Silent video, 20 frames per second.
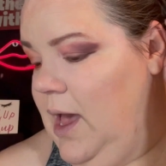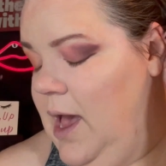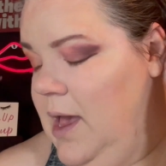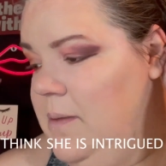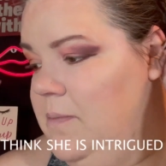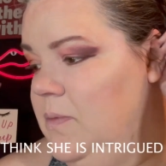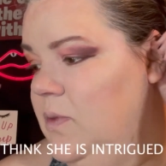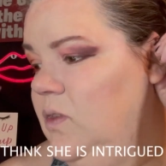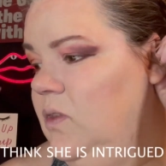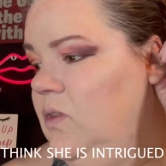
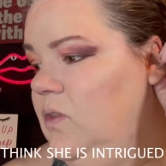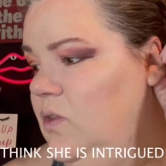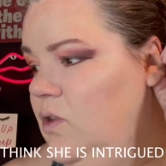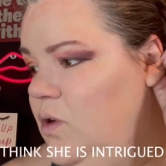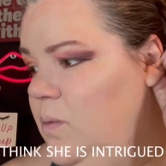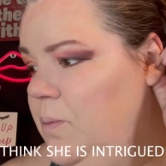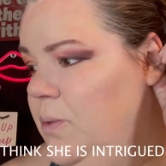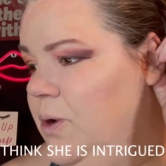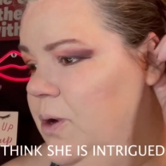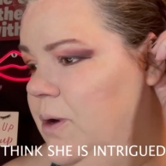I'm
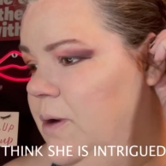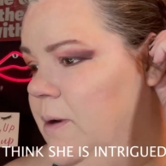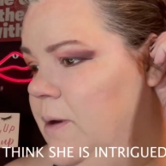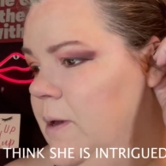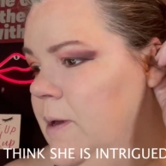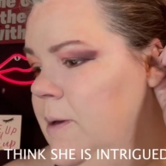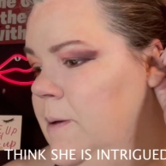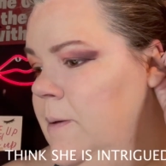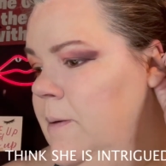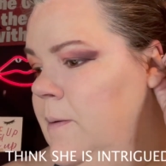super
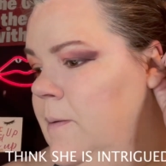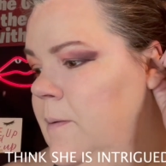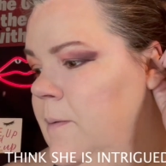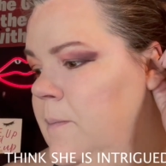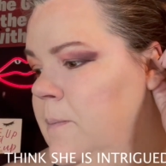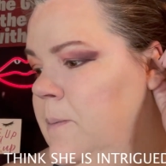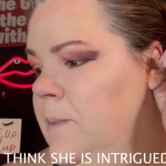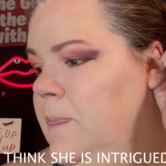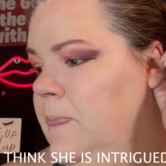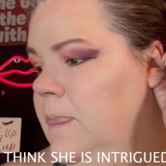
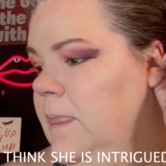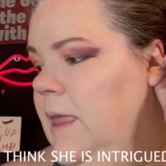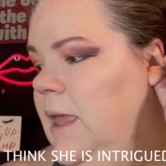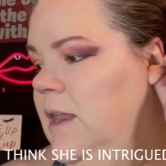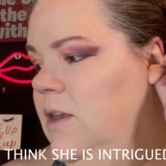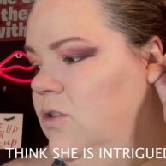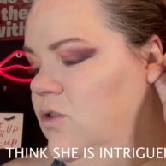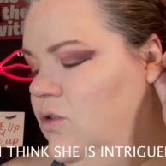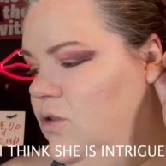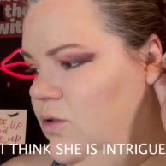
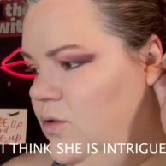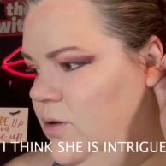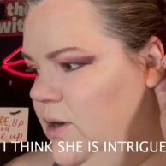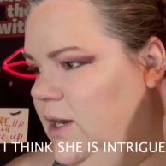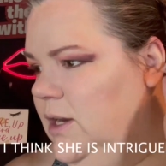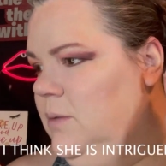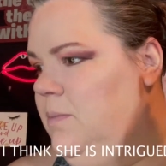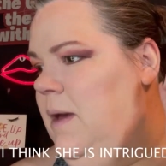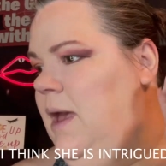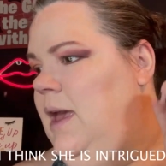
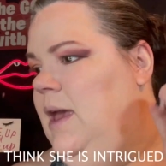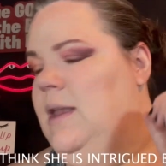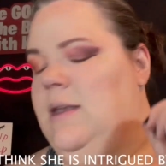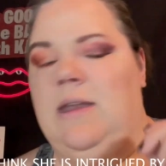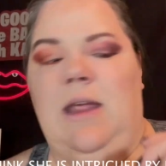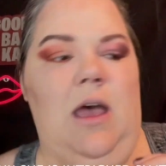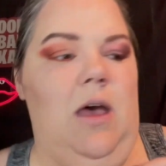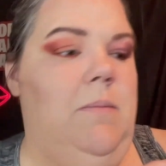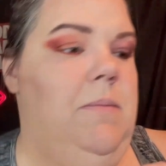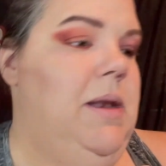intrigued by it.
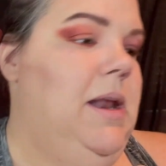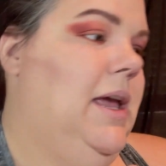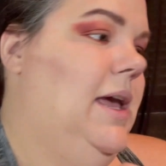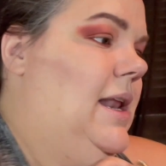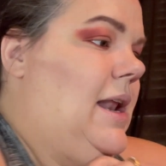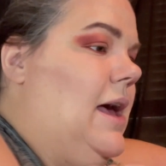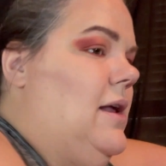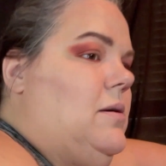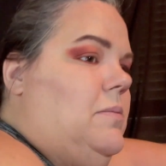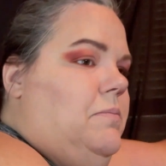Now I'm gonna
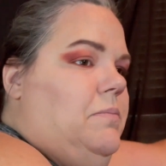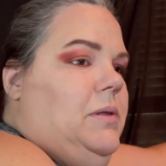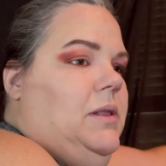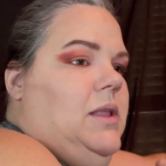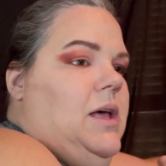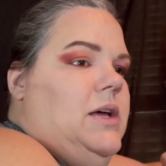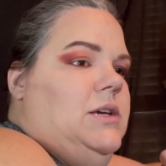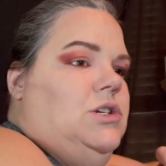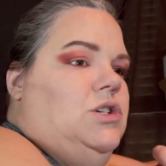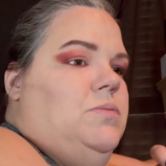get out a
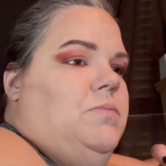blush